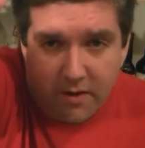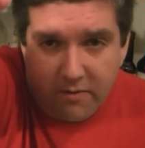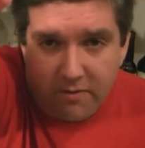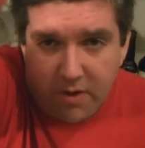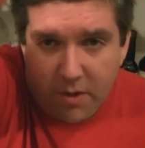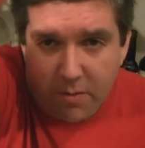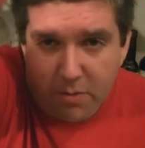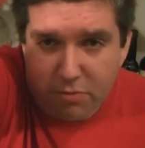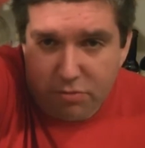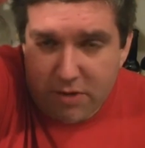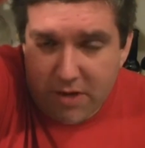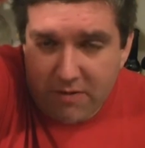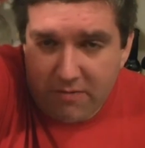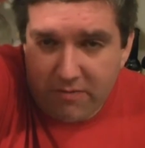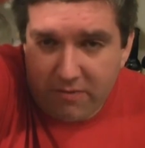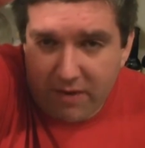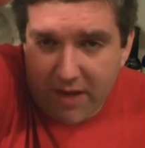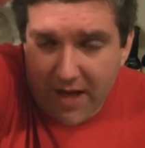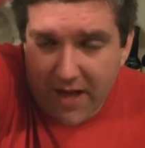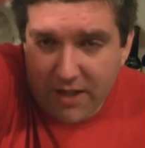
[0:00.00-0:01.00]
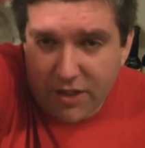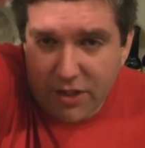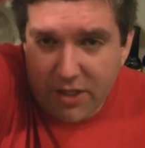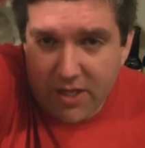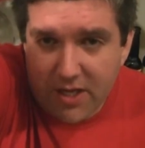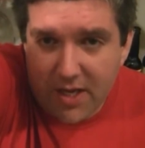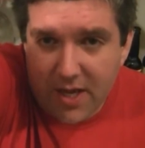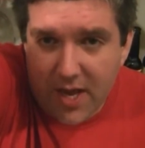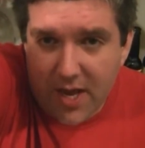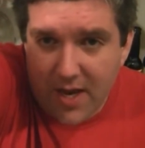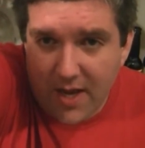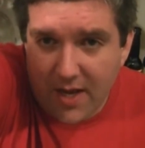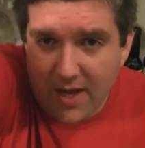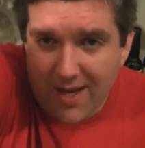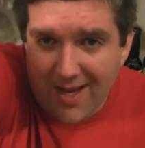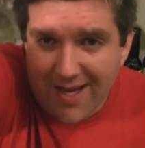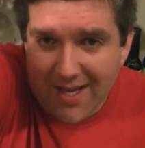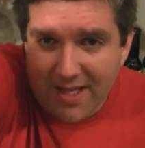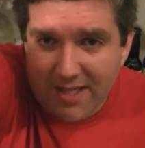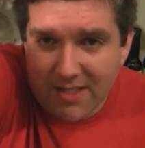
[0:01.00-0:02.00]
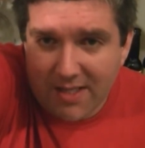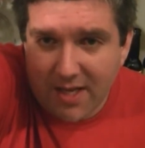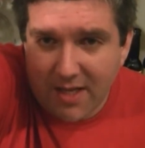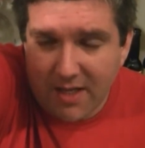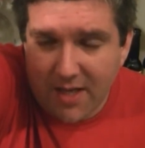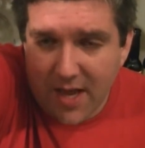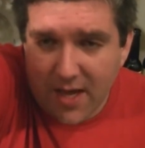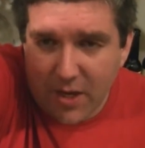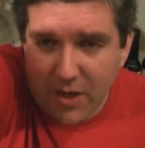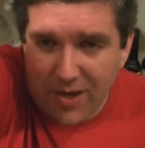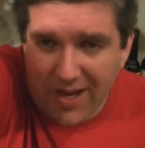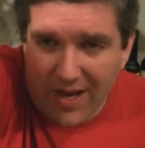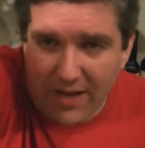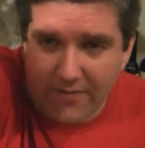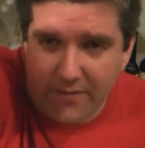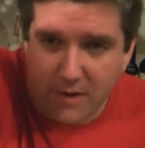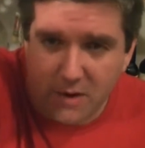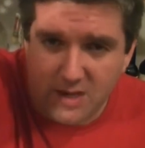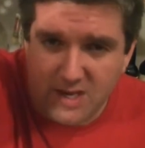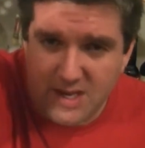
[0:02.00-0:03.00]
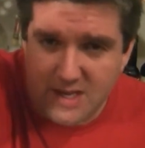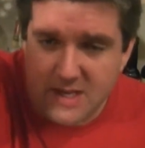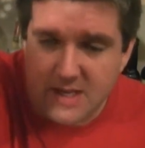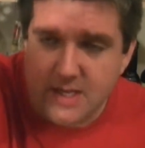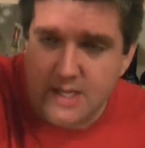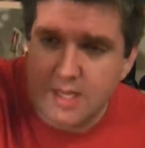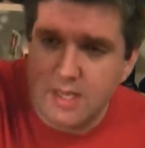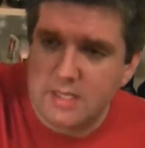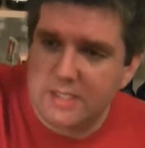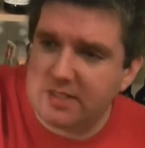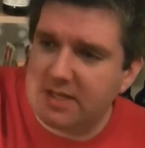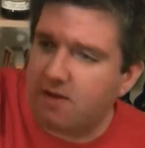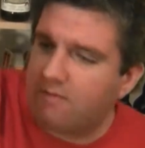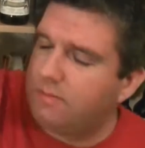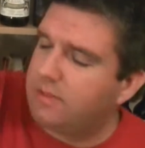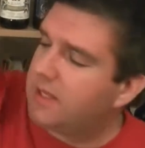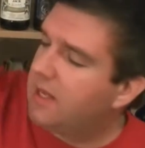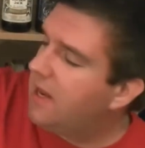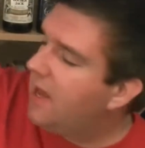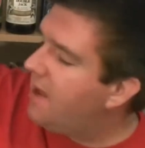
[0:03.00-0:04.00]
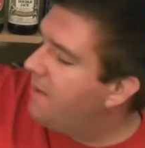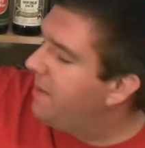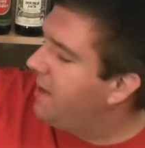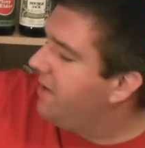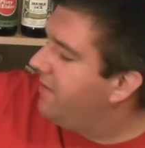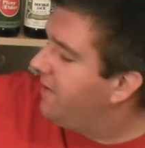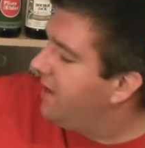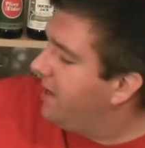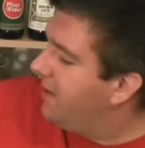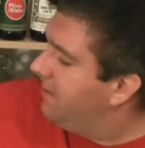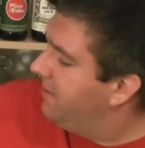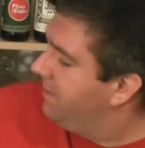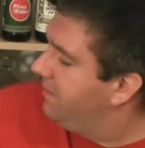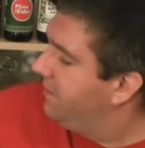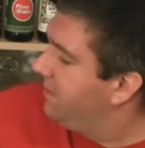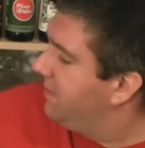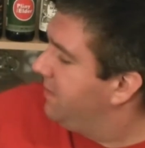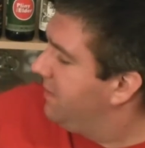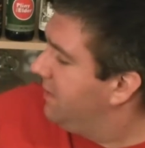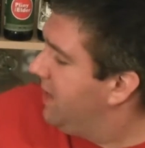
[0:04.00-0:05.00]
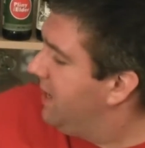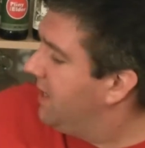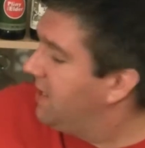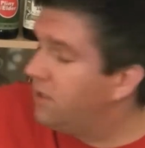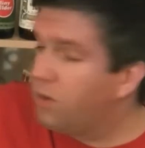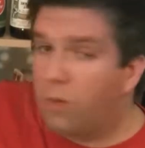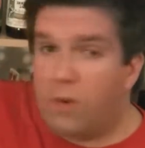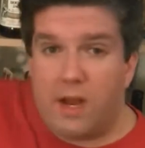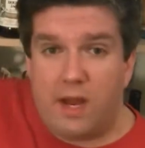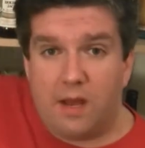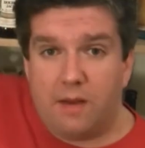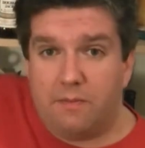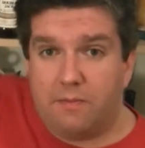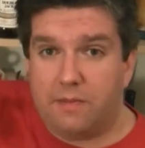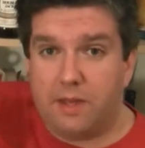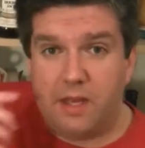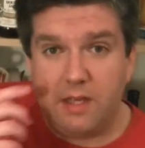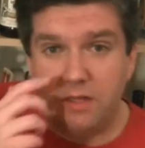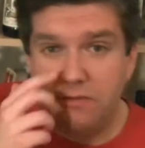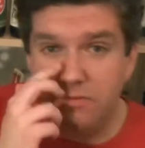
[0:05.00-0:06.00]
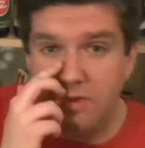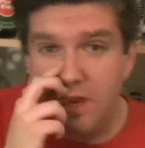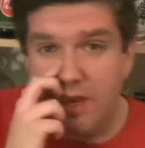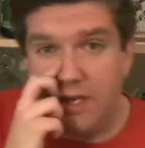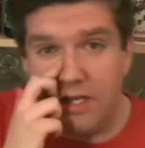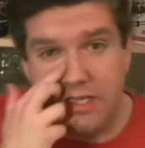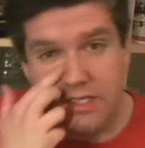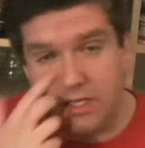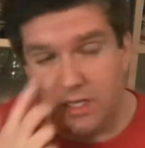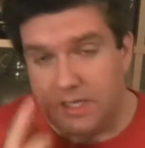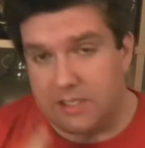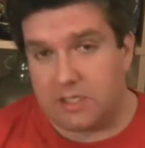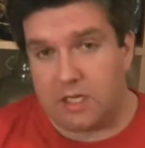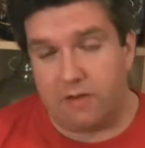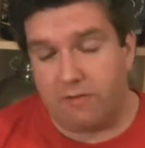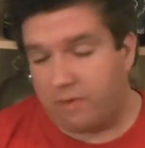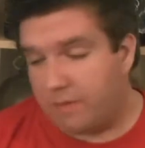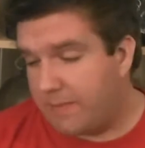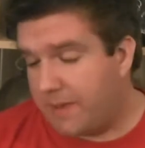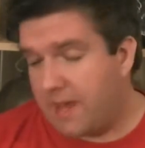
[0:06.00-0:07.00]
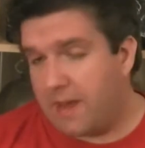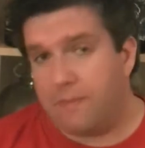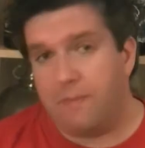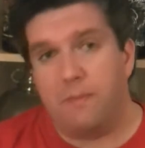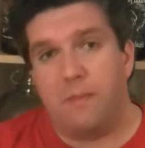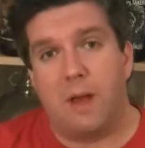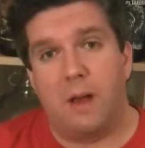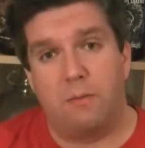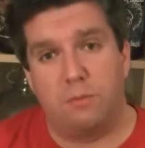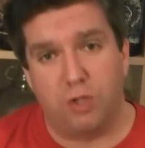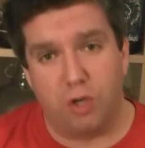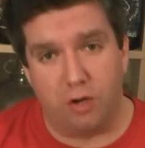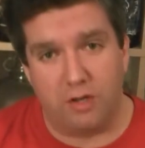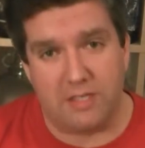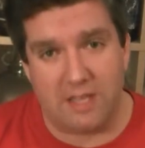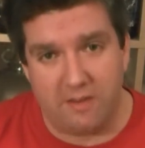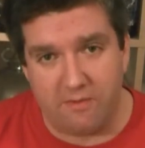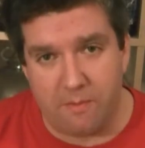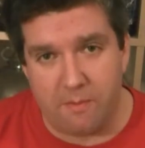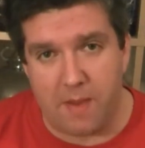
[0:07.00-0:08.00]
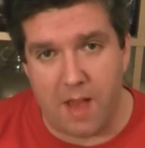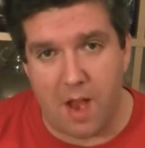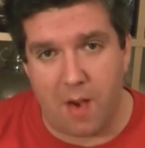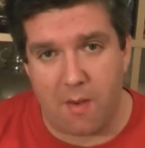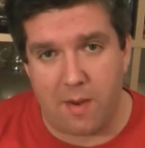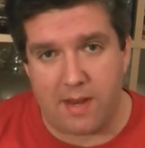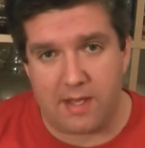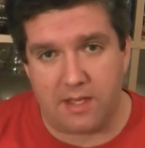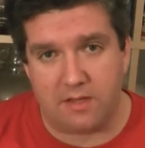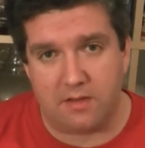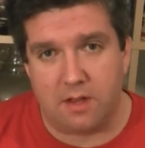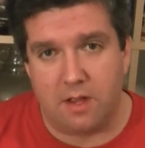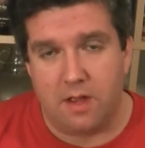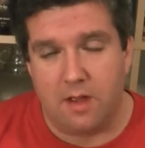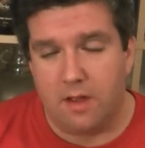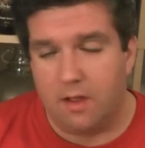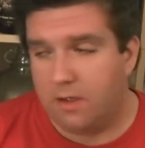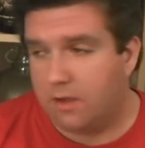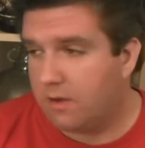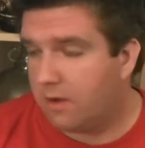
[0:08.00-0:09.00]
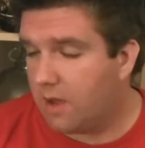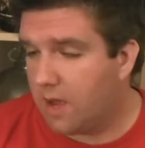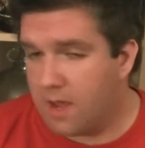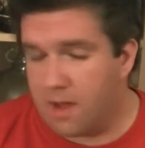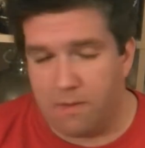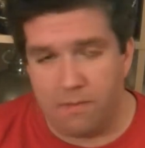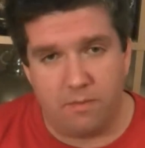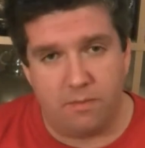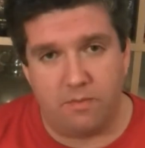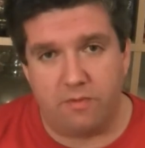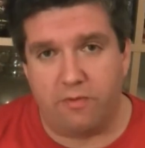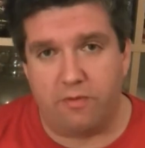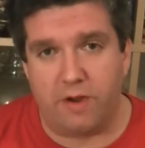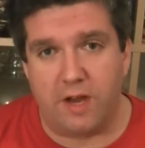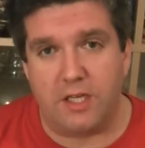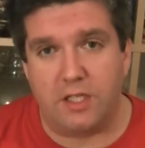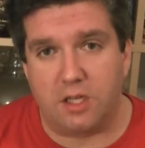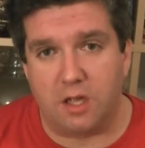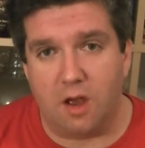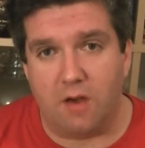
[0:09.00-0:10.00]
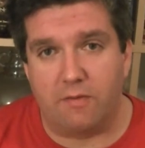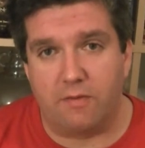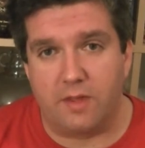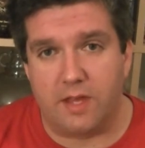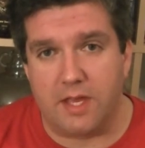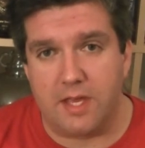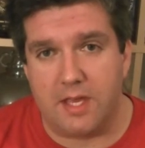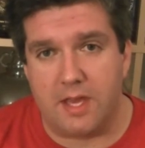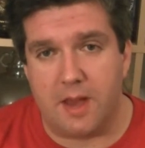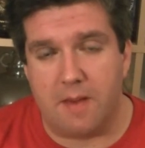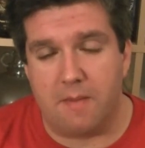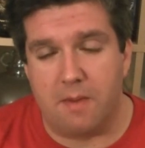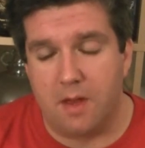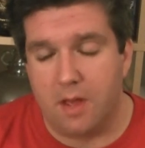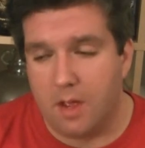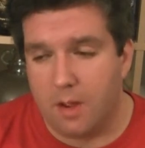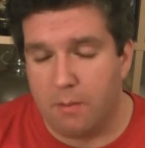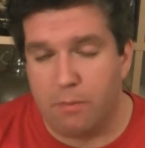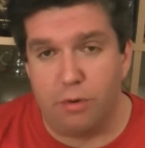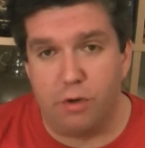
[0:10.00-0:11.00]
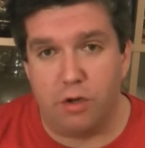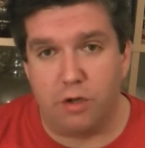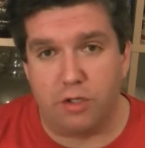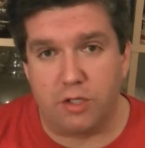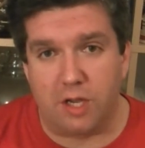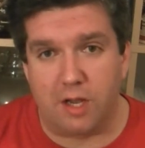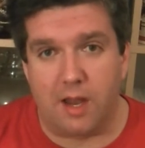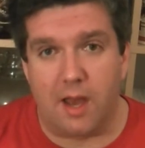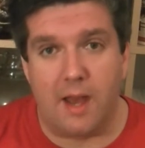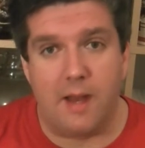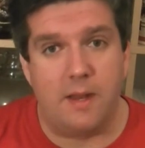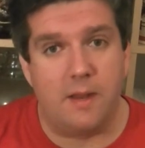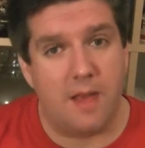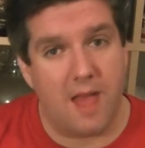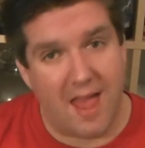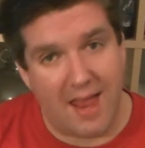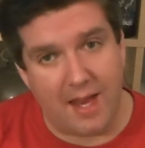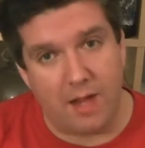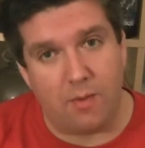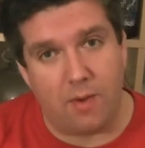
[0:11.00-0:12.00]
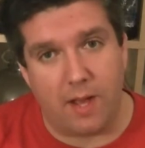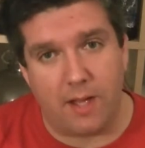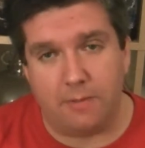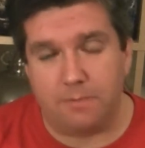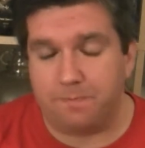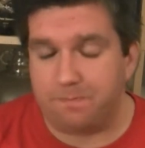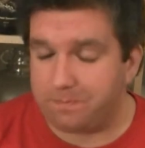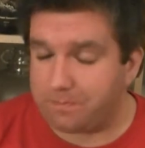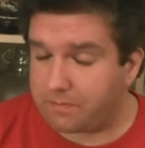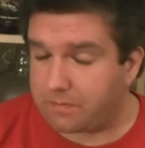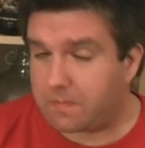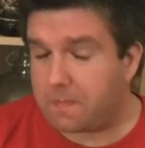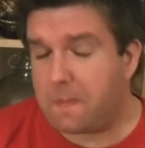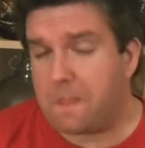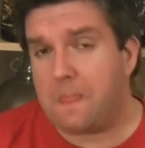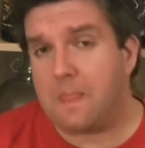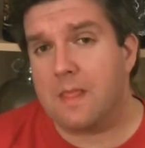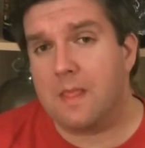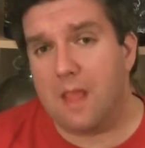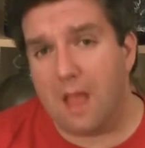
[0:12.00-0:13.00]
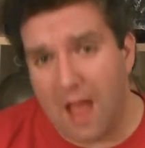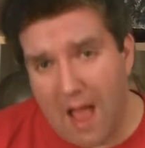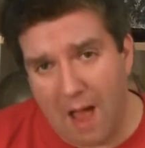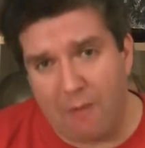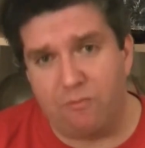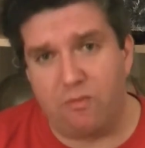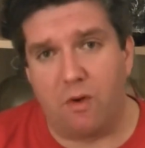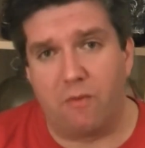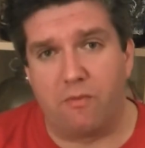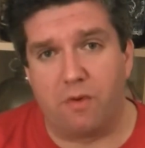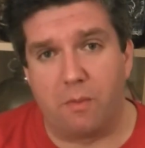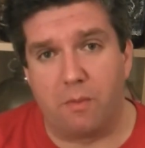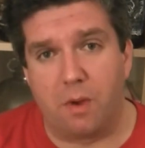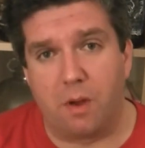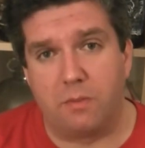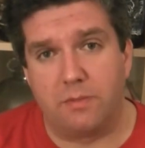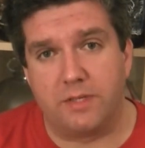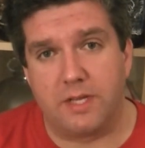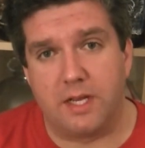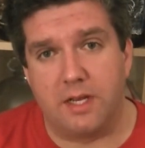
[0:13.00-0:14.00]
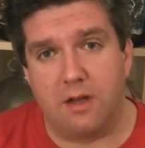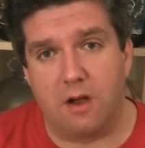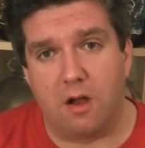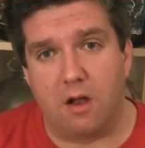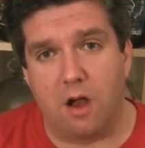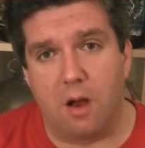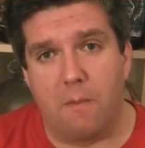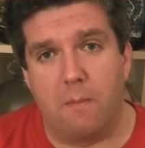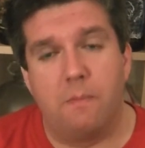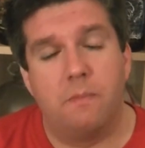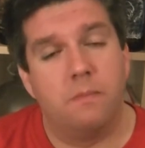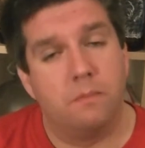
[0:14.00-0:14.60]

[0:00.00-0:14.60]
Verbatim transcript: from Green Flash in San Diego, California. 7% ABV. It's a winner. it's, it's lovely beer. I'm sure it's even better when it's um, freshly off the um, production line. Anyway, I'm Rob from hopzine.com.